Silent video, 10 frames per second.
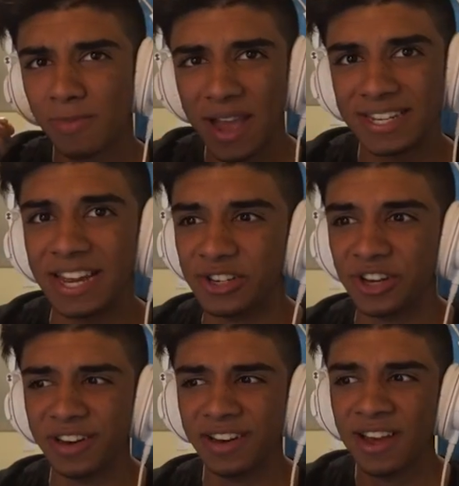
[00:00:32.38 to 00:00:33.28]
my
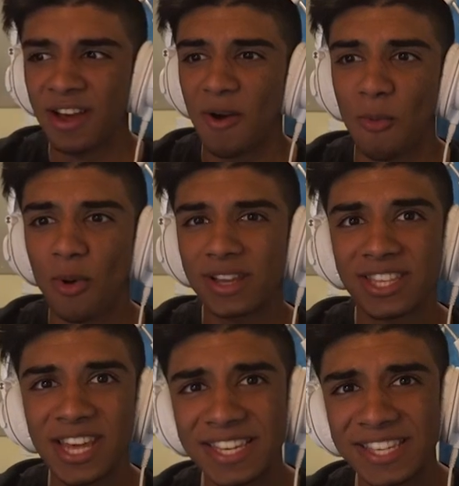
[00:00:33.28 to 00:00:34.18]
attention
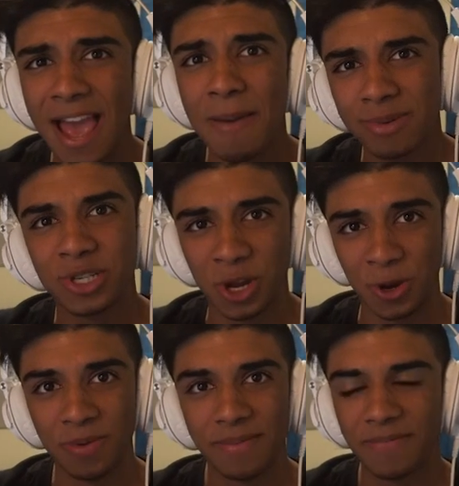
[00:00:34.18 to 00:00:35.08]
was this M2.